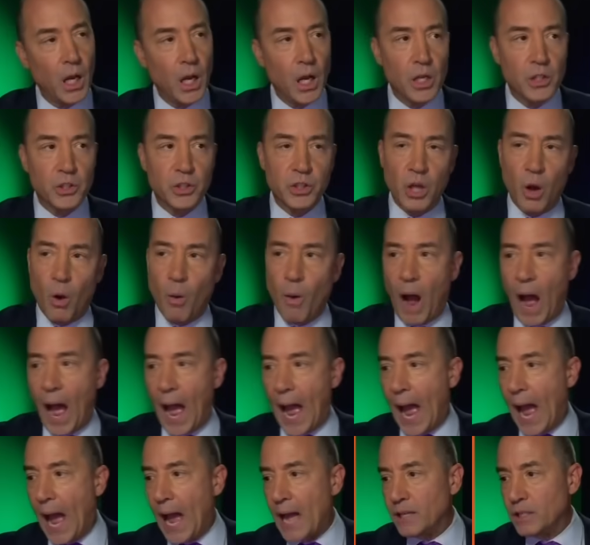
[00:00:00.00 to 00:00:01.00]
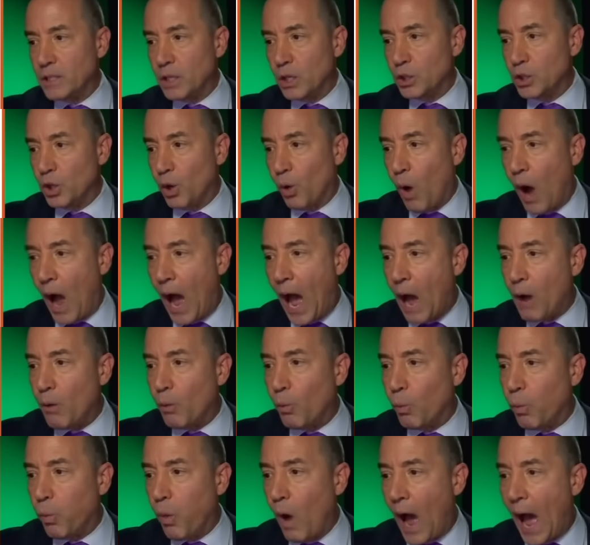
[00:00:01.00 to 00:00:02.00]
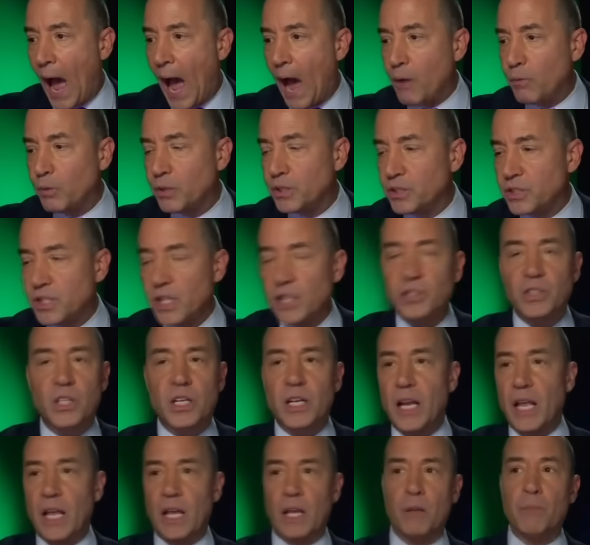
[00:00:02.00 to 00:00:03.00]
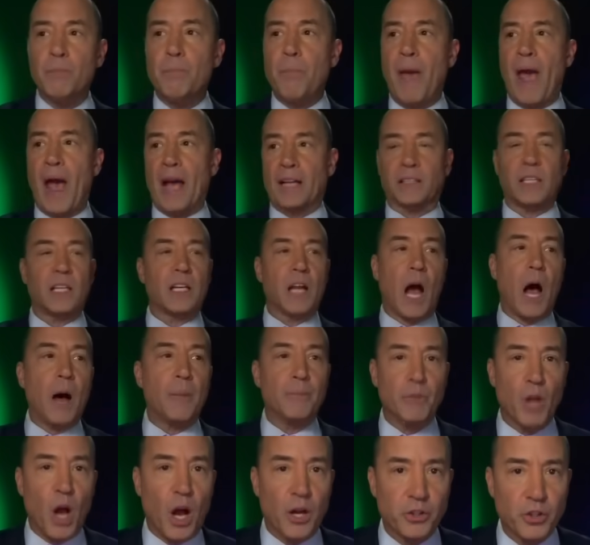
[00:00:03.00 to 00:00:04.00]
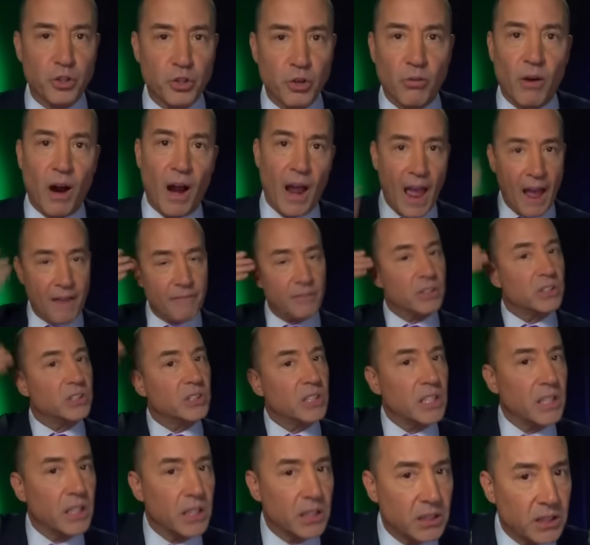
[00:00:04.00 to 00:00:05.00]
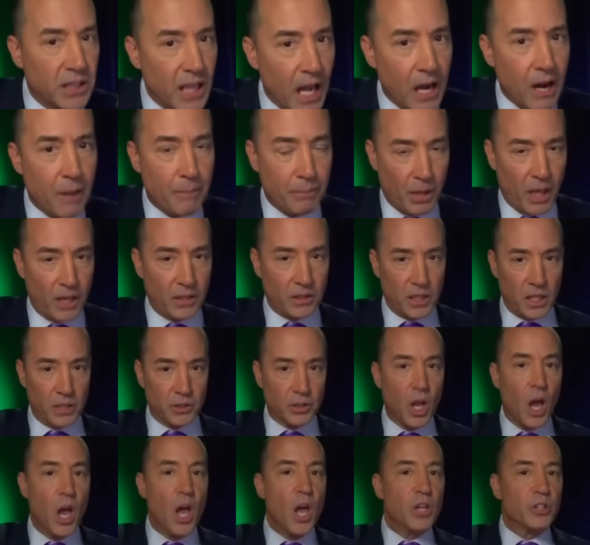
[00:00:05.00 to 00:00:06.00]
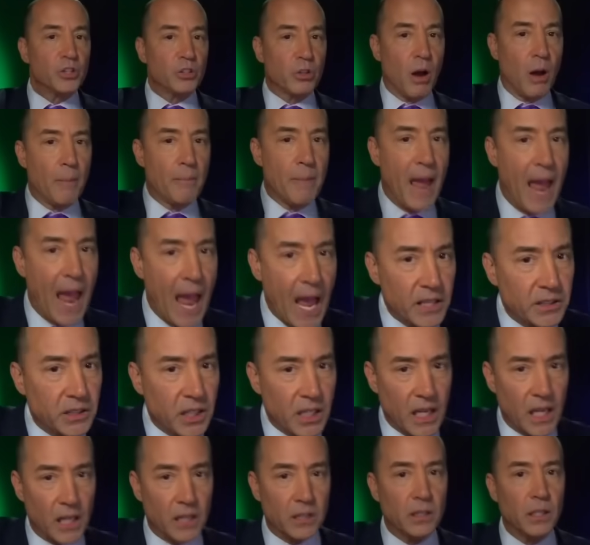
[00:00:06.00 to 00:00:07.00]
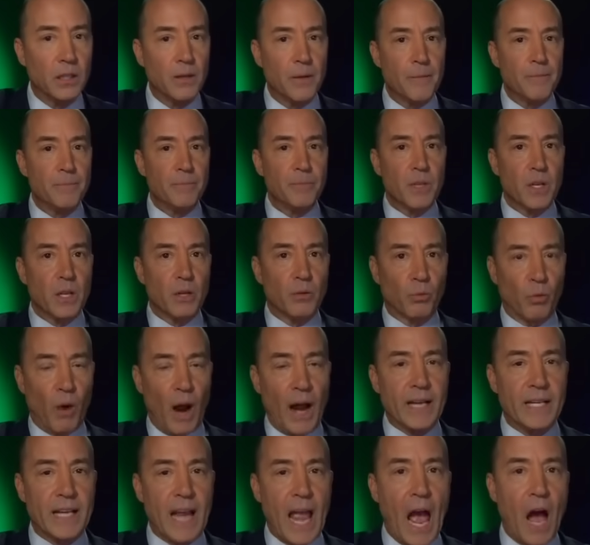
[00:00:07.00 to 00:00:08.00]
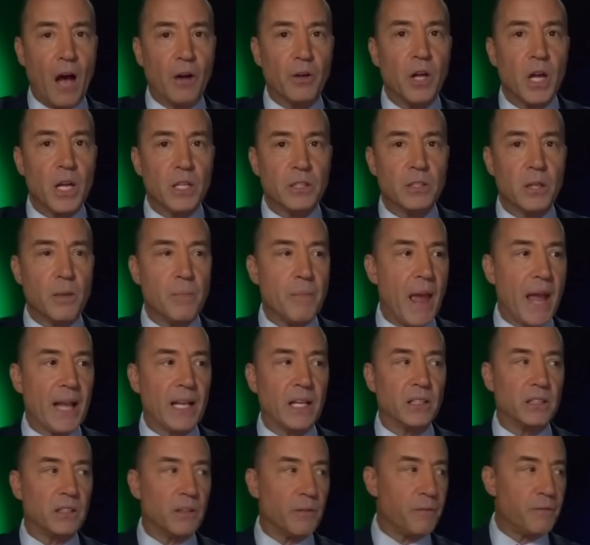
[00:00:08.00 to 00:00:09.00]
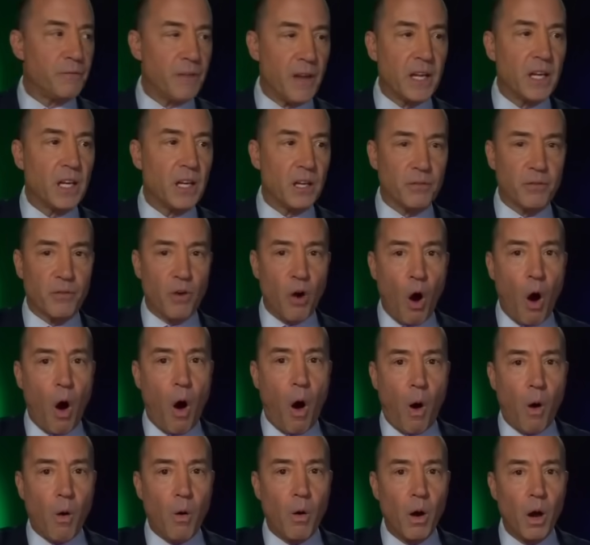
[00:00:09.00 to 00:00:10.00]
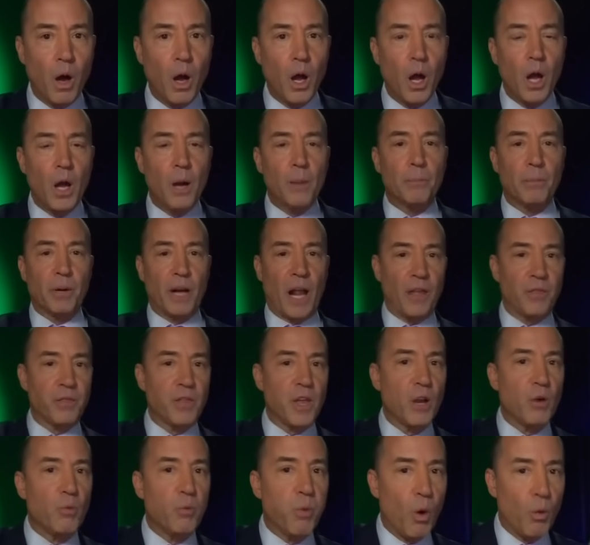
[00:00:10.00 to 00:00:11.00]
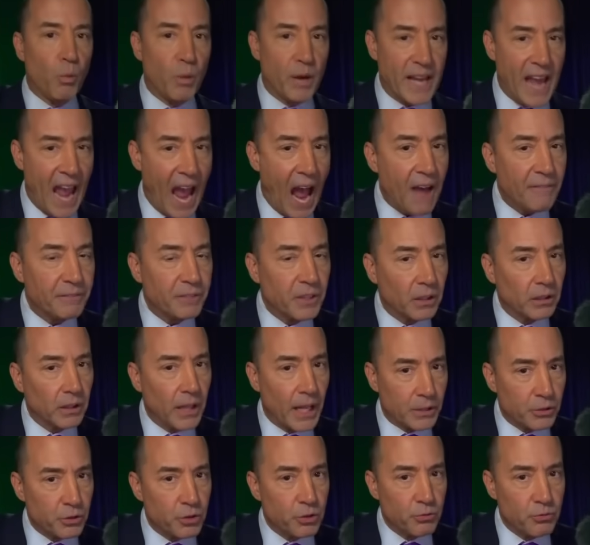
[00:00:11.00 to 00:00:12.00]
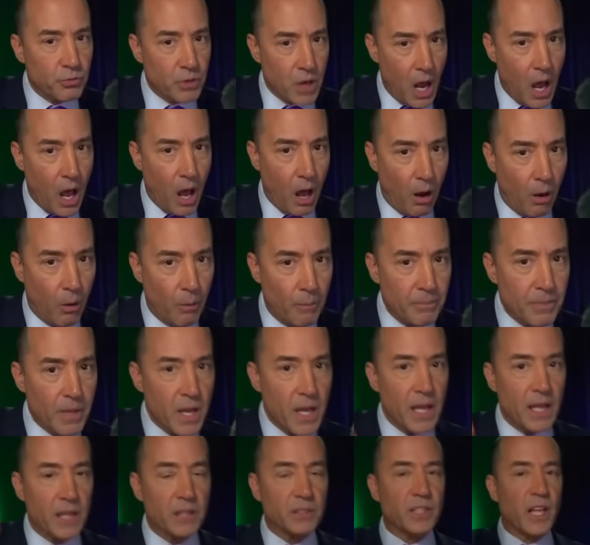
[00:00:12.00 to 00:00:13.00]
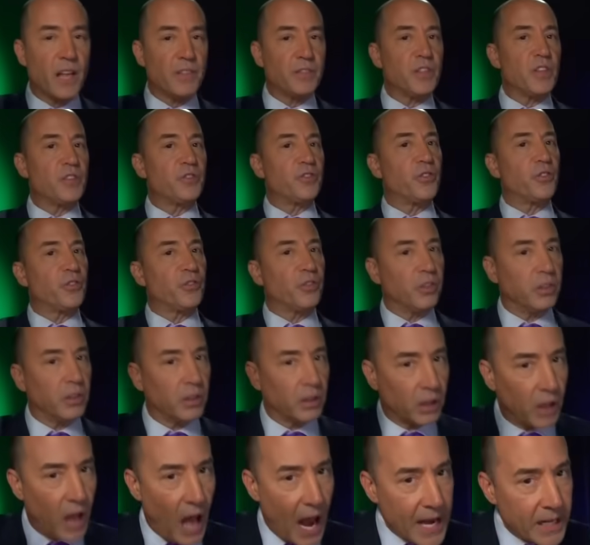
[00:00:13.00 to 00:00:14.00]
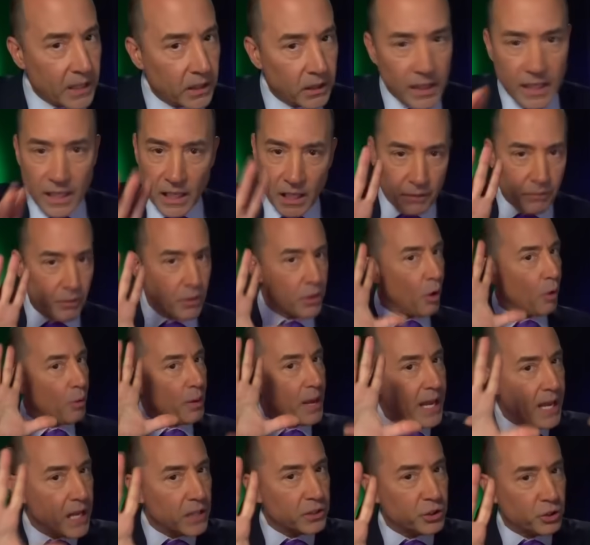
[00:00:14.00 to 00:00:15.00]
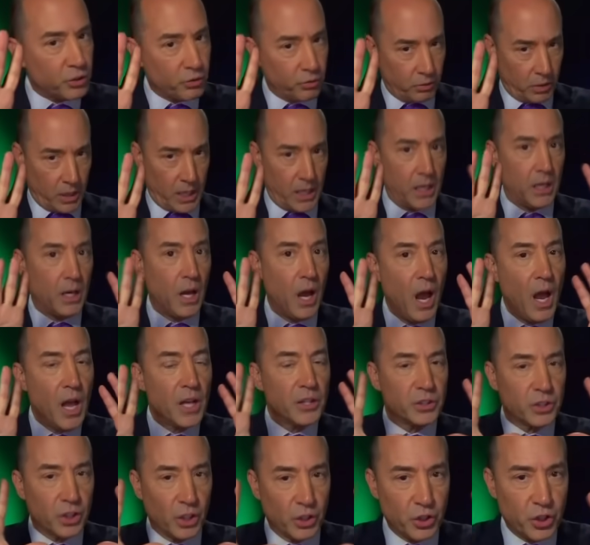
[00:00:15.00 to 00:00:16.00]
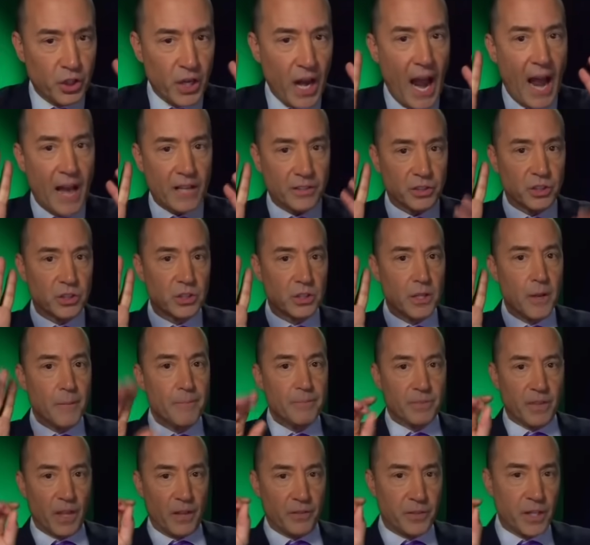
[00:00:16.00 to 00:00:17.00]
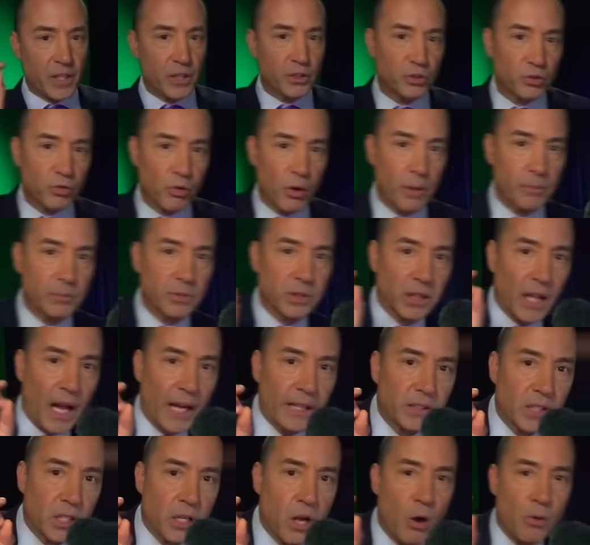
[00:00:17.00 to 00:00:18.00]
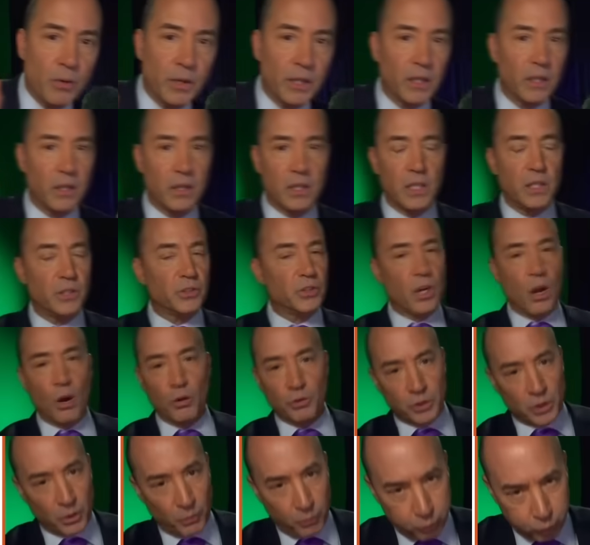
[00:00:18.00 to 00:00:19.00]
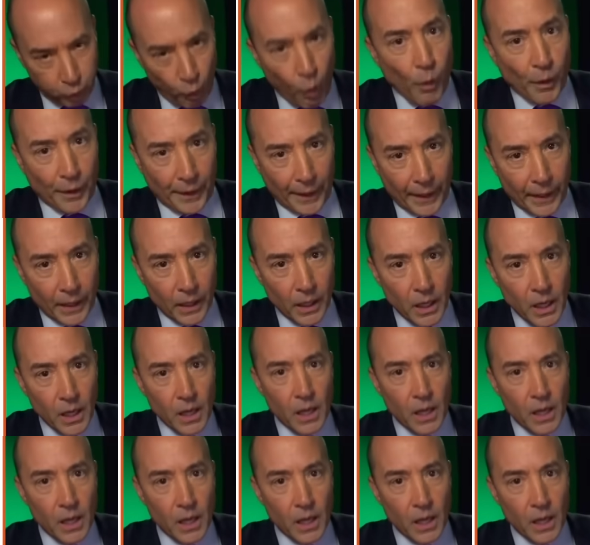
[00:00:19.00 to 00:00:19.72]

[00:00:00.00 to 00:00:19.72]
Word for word: So, I, I, you know, how how is this going to impact it? I'm not sure. I haven't seen a setup like this, so I'm hesitant right now to make a definitive call but I think what we have to let you know is that this is likely, even though history suggests that these storms like to go into the east coast of Florida,